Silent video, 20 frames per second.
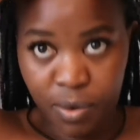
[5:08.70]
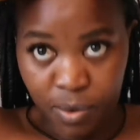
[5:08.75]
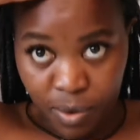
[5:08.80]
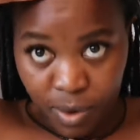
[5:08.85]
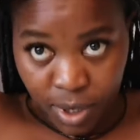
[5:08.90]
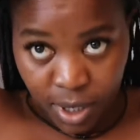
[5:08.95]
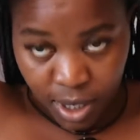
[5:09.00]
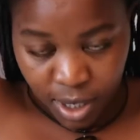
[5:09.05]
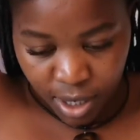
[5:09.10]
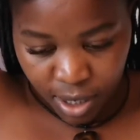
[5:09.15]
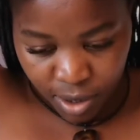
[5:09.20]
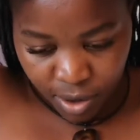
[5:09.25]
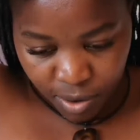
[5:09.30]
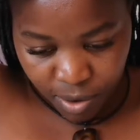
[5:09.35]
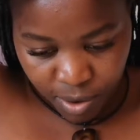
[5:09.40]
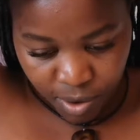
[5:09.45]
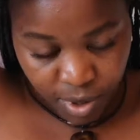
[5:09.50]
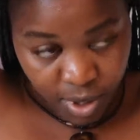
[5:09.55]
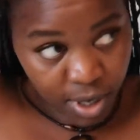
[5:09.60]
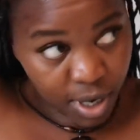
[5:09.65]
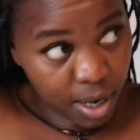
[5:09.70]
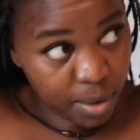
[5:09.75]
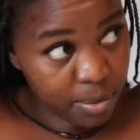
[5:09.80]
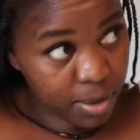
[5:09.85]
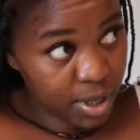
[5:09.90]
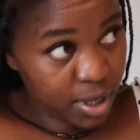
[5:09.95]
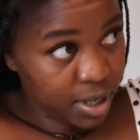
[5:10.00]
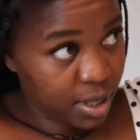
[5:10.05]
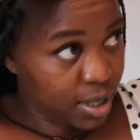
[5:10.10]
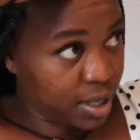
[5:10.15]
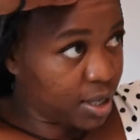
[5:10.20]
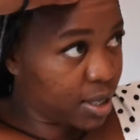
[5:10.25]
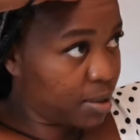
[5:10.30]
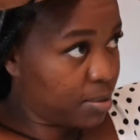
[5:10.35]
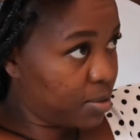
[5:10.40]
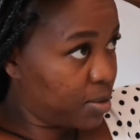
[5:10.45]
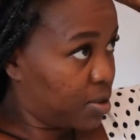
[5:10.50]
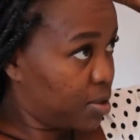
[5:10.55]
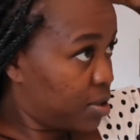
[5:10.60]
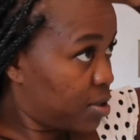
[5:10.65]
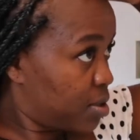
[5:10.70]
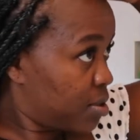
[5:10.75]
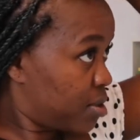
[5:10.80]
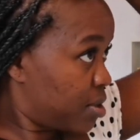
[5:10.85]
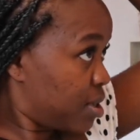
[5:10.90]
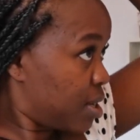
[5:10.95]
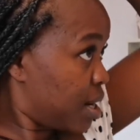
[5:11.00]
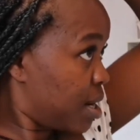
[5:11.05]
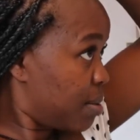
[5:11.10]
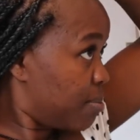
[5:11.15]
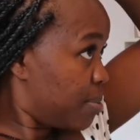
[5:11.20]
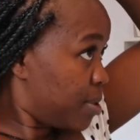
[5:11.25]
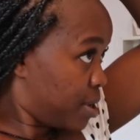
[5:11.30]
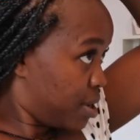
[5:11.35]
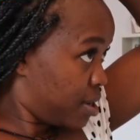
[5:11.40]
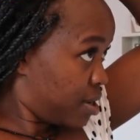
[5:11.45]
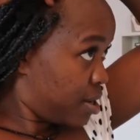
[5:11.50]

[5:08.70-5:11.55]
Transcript: What I do with number 6, I'm going to grab